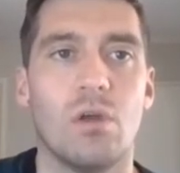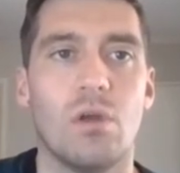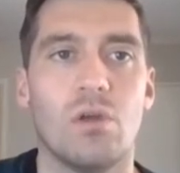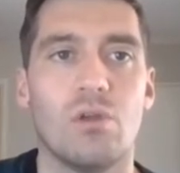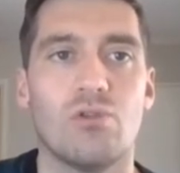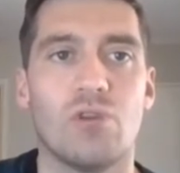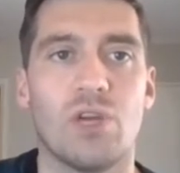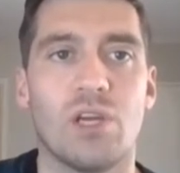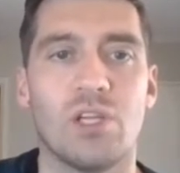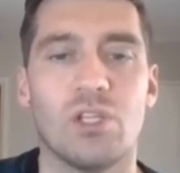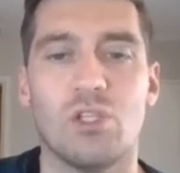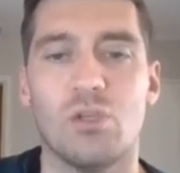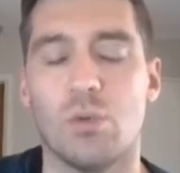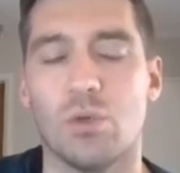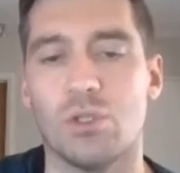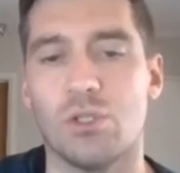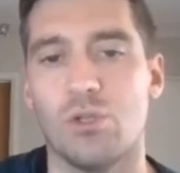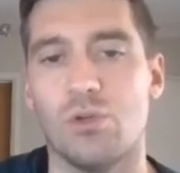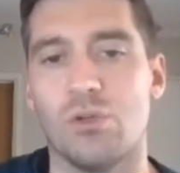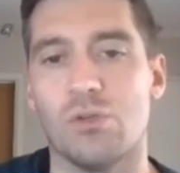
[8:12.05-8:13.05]
Trading
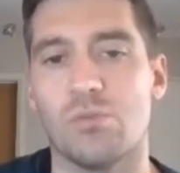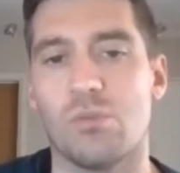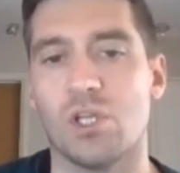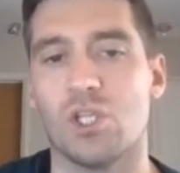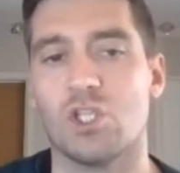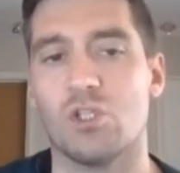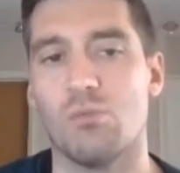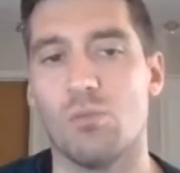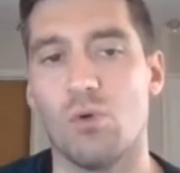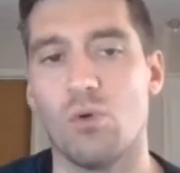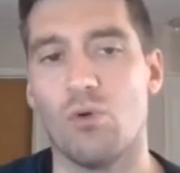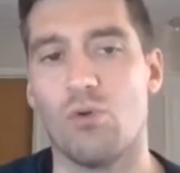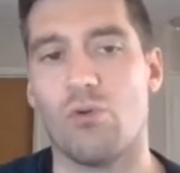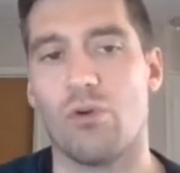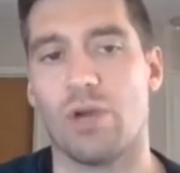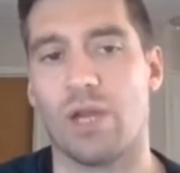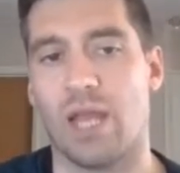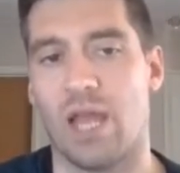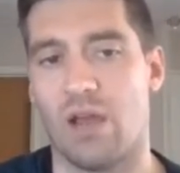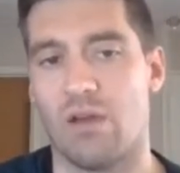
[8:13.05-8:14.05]
212 is my smaller
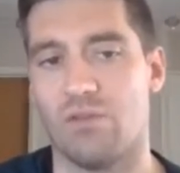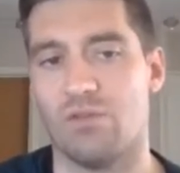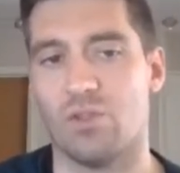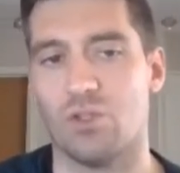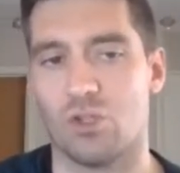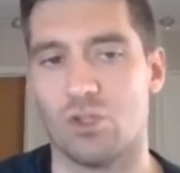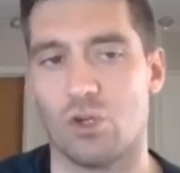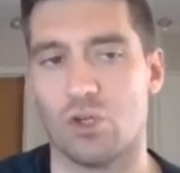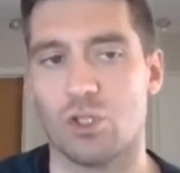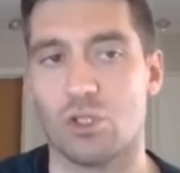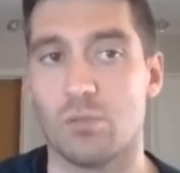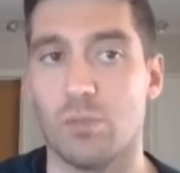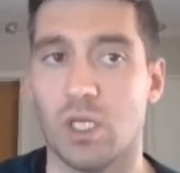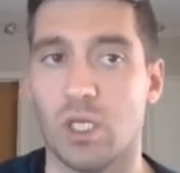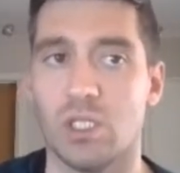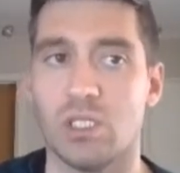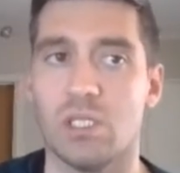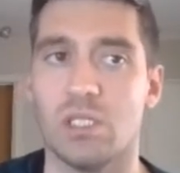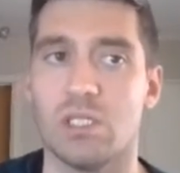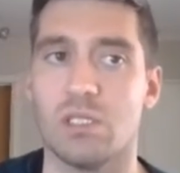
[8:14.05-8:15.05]
account for stocks
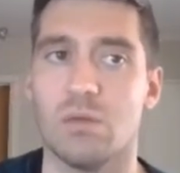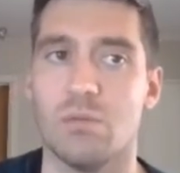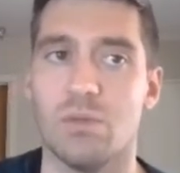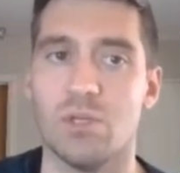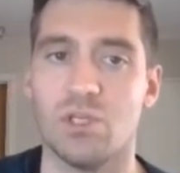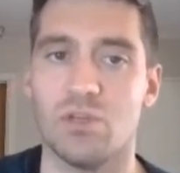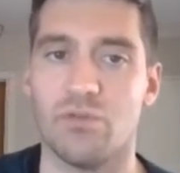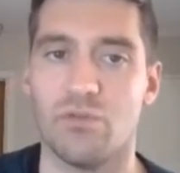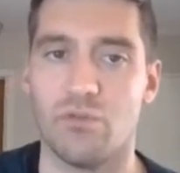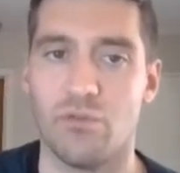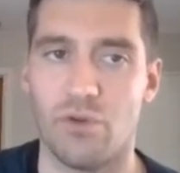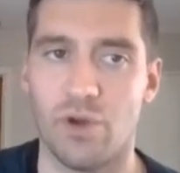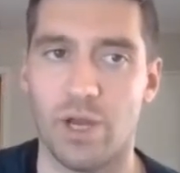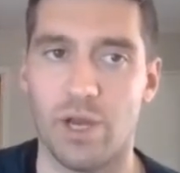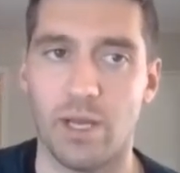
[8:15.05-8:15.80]
because it's commission free.